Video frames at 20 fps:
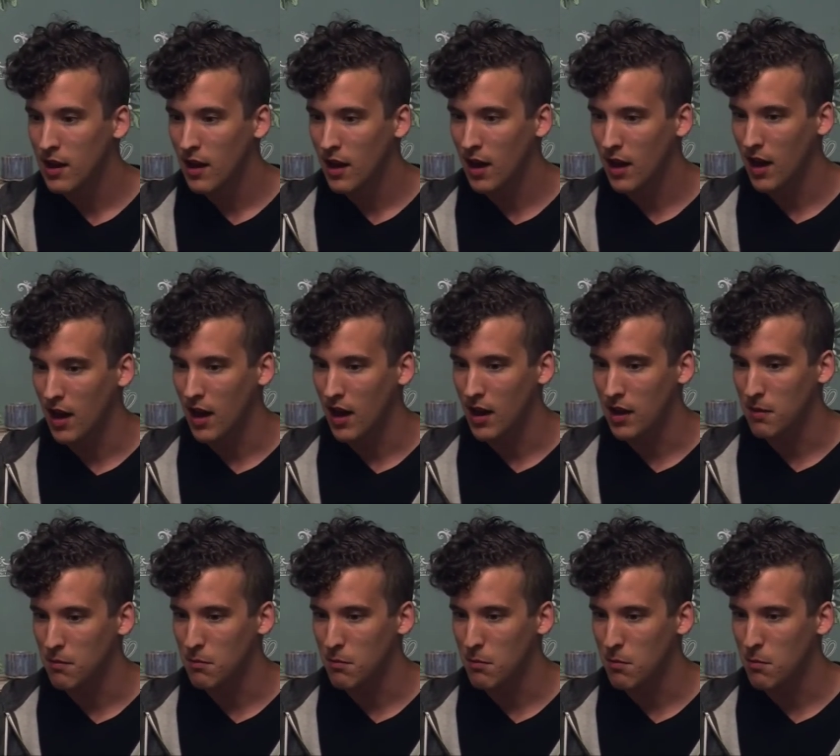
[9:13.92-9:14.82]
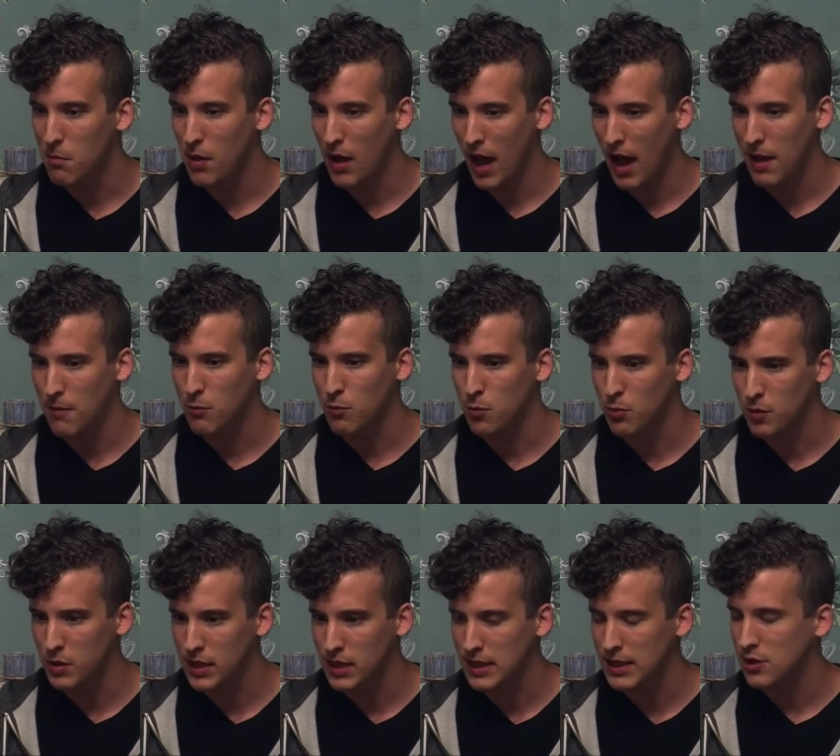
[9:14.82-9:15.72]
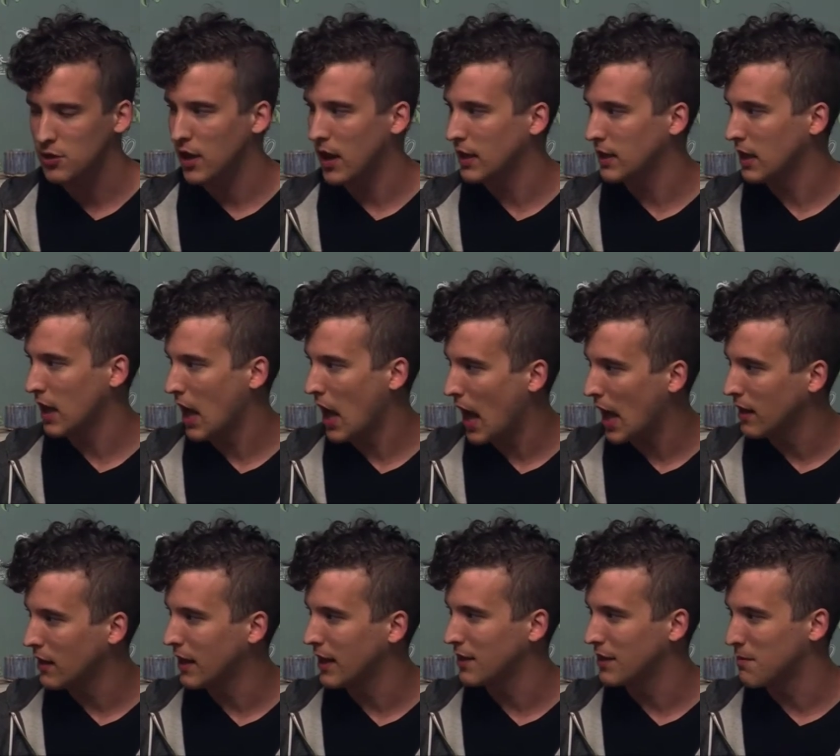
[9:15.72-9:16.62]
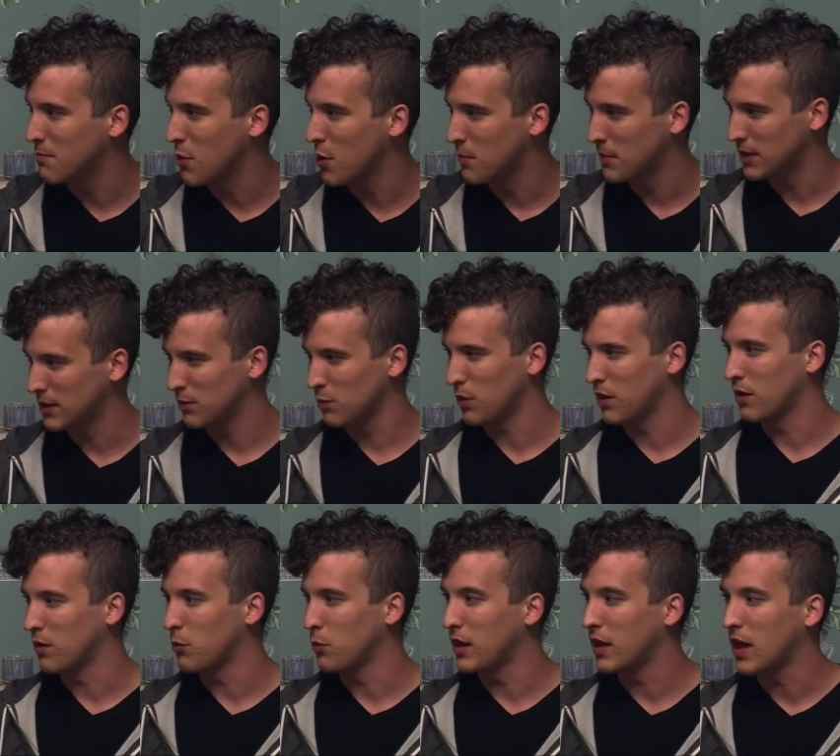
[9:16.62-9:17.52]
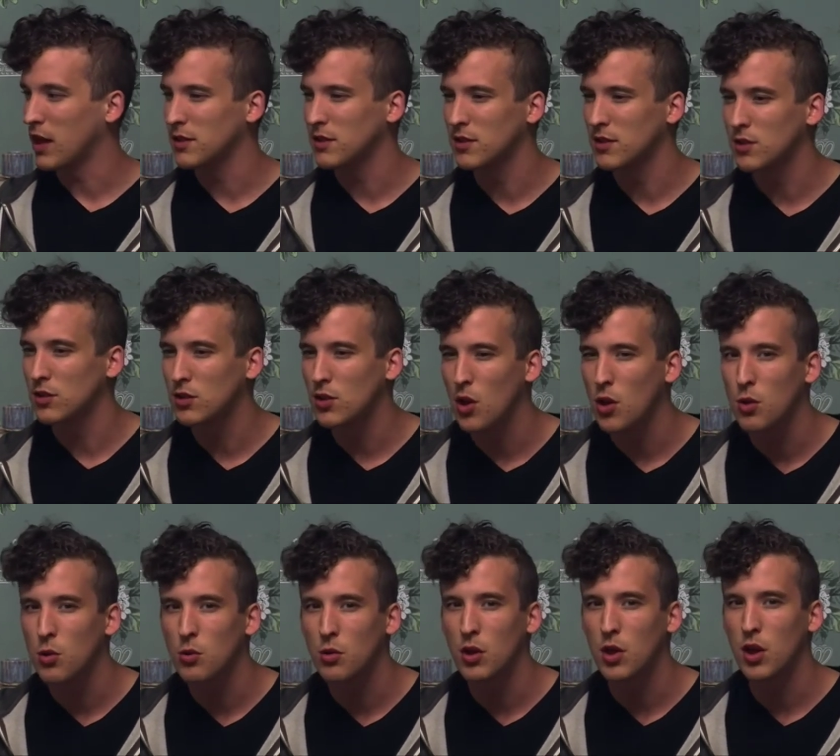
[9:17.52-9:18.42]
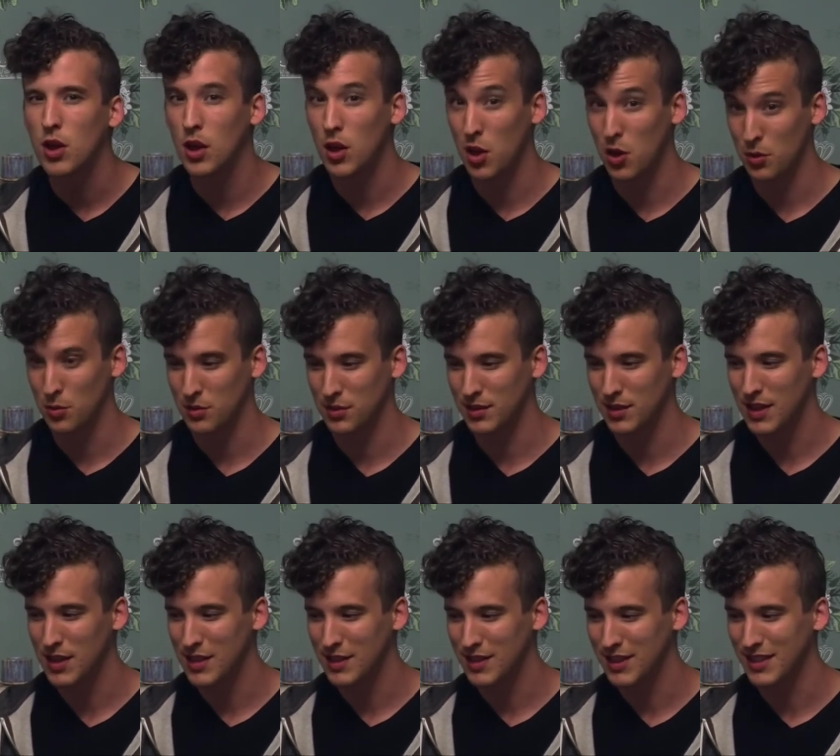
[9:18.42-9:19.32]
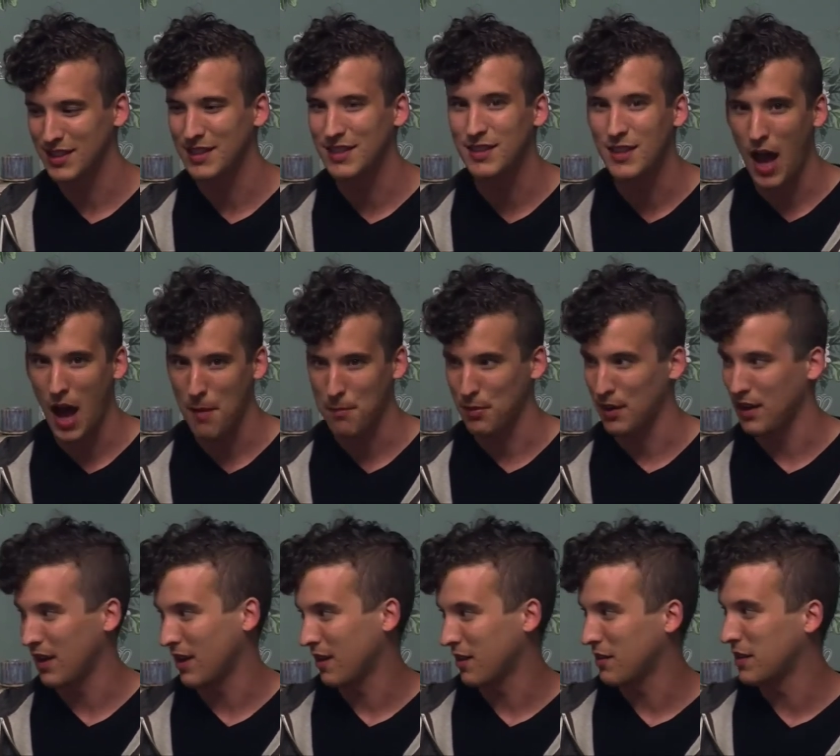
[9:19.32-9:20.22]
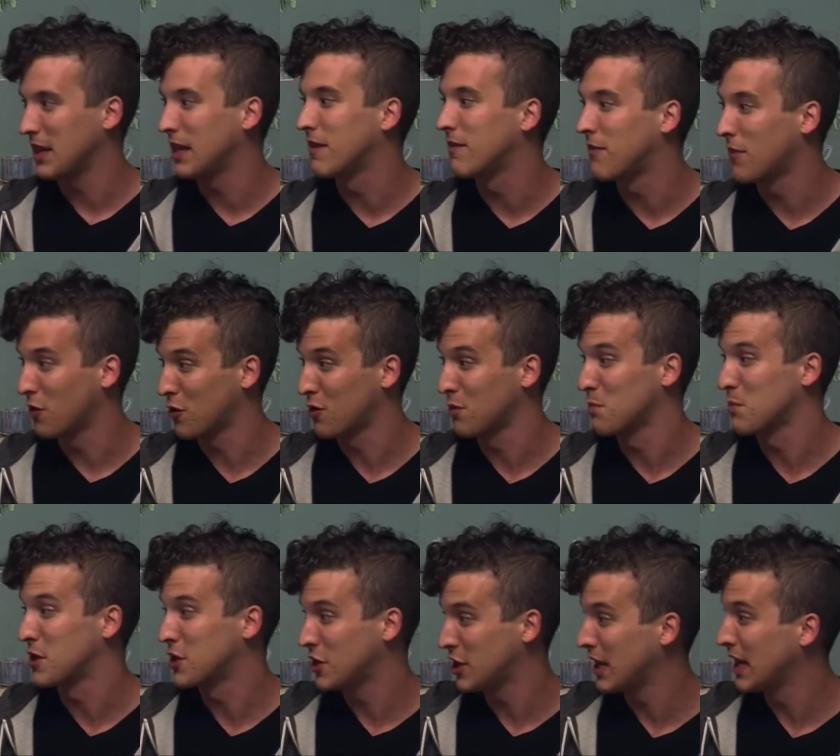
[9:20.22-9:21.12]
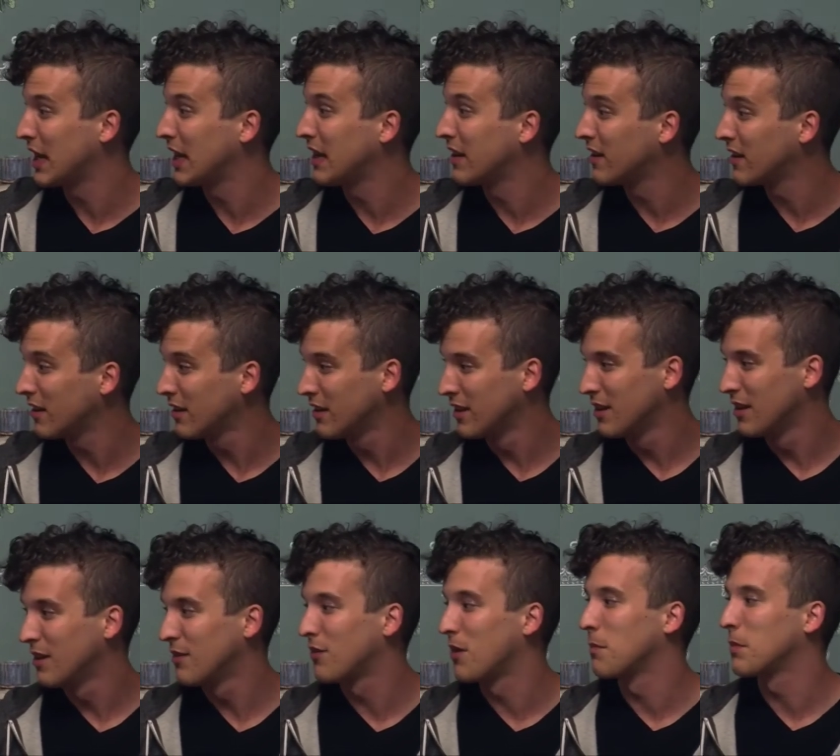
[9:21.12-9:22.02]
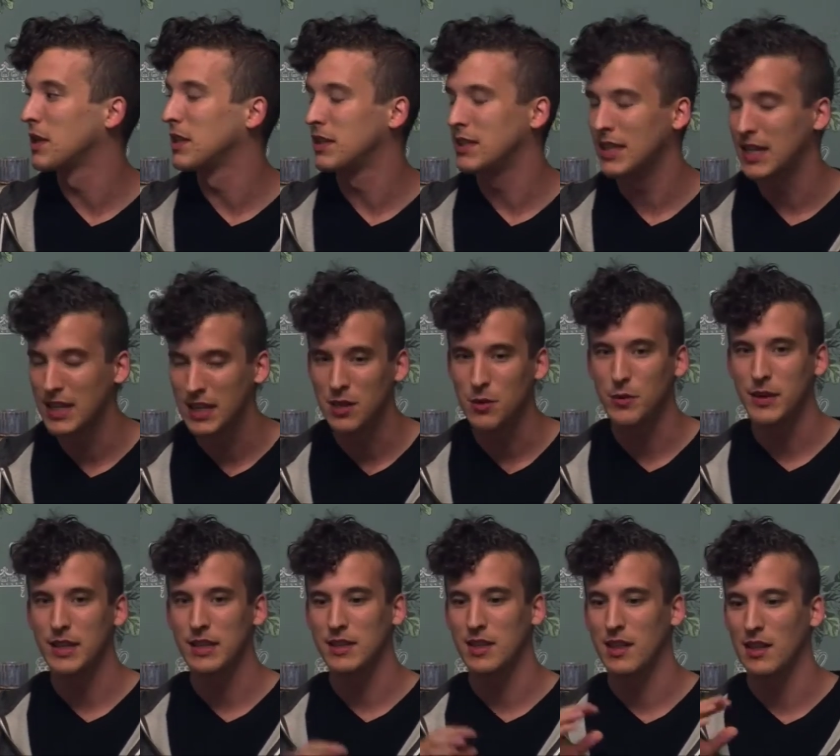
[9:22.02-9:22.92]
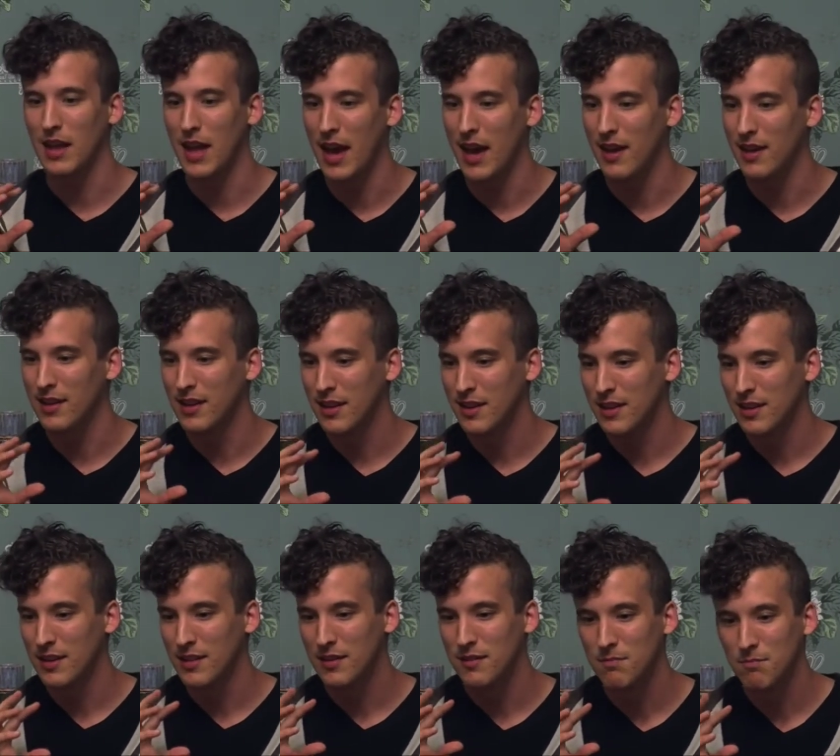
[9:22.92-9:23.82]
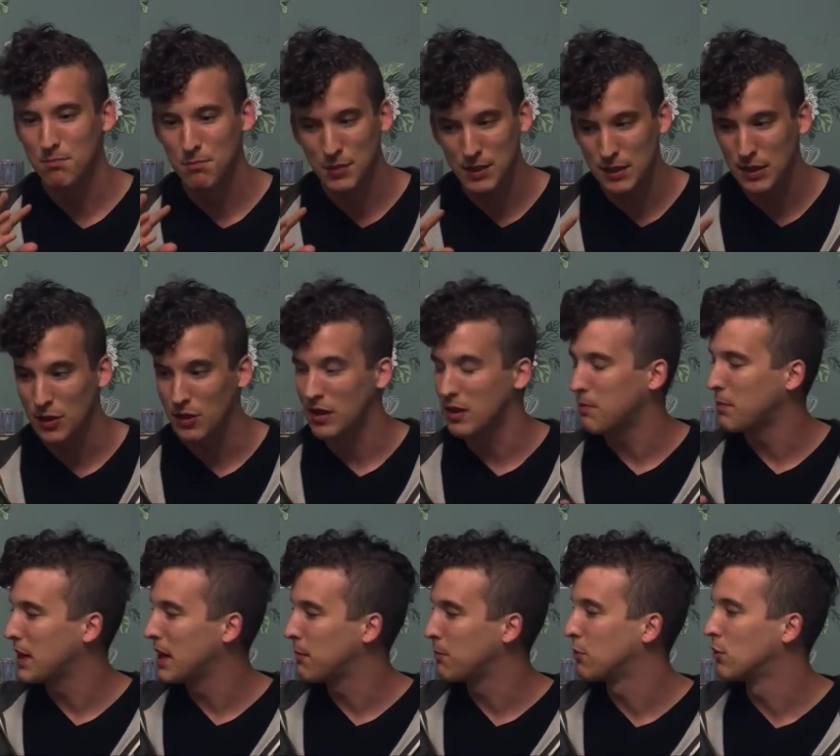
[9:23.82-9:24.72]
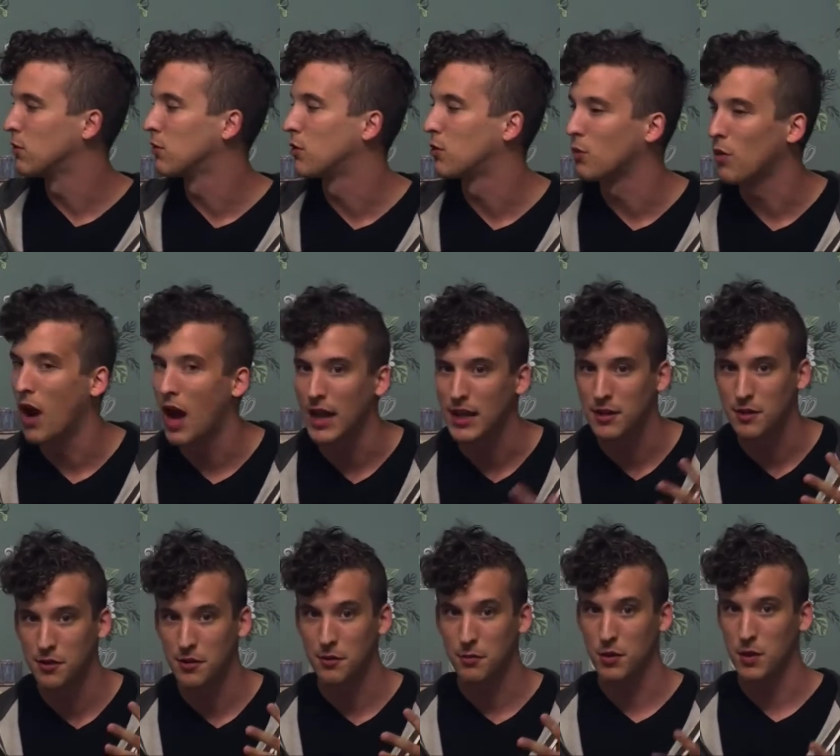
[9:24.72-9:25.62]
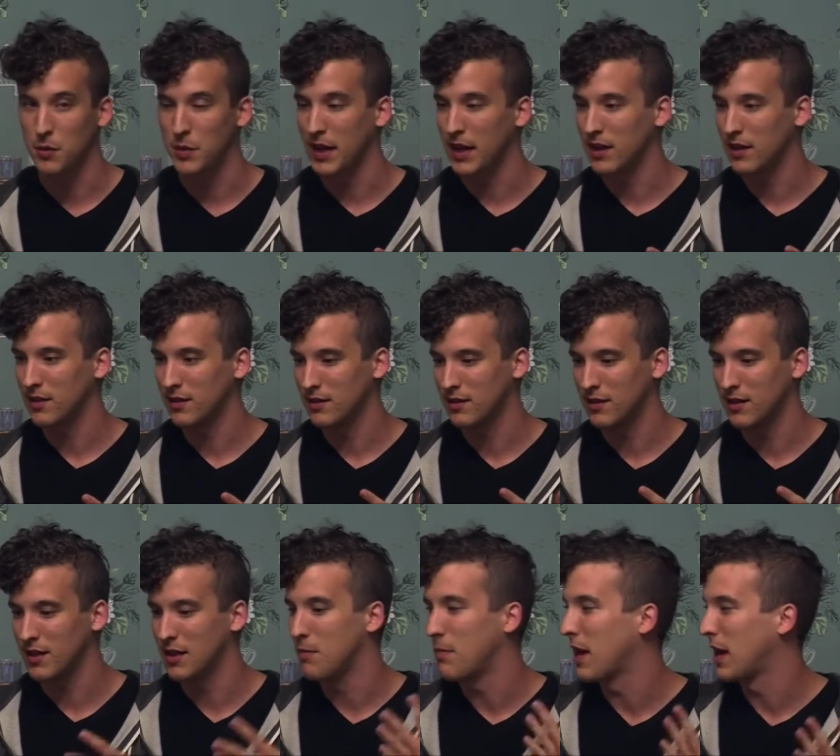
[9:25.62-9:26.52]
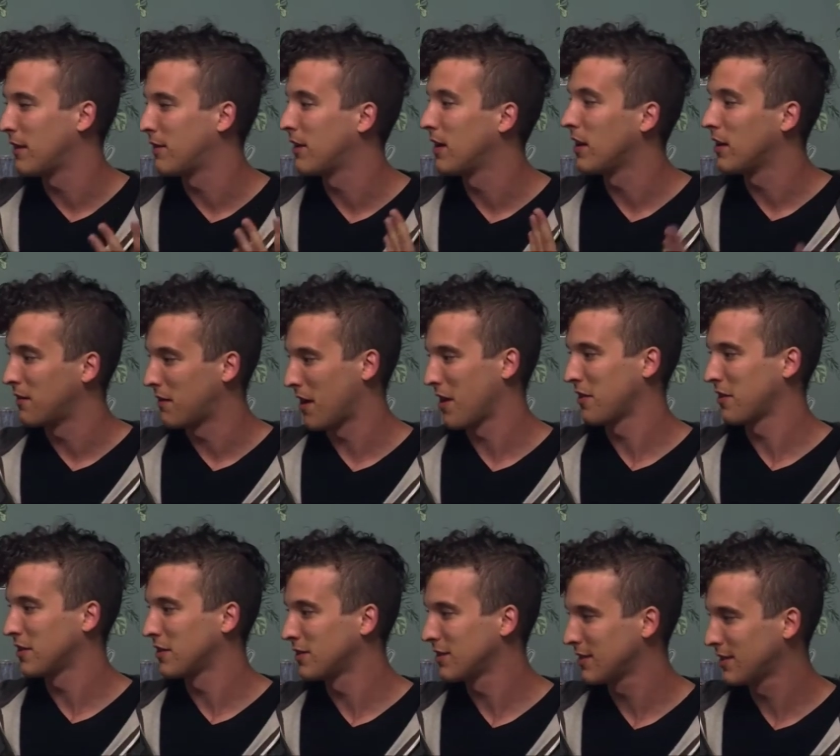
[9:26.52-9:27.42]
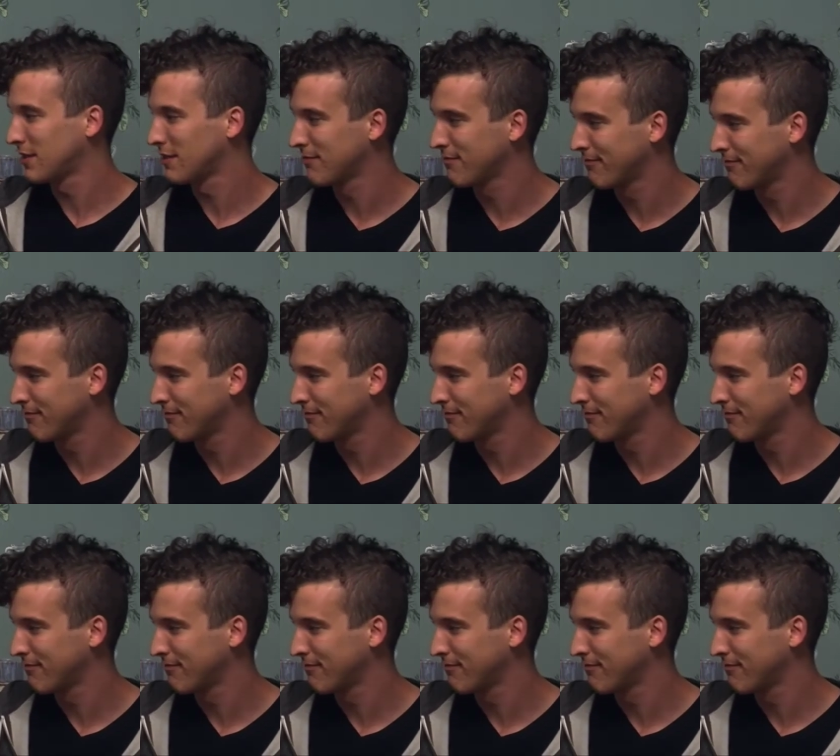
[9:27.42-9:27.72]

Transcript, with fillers: Um, but I'm really trying to highlight the moments where we got so close to stopping the infernal machine from continuing to let certain people grind through it to the benefit of others.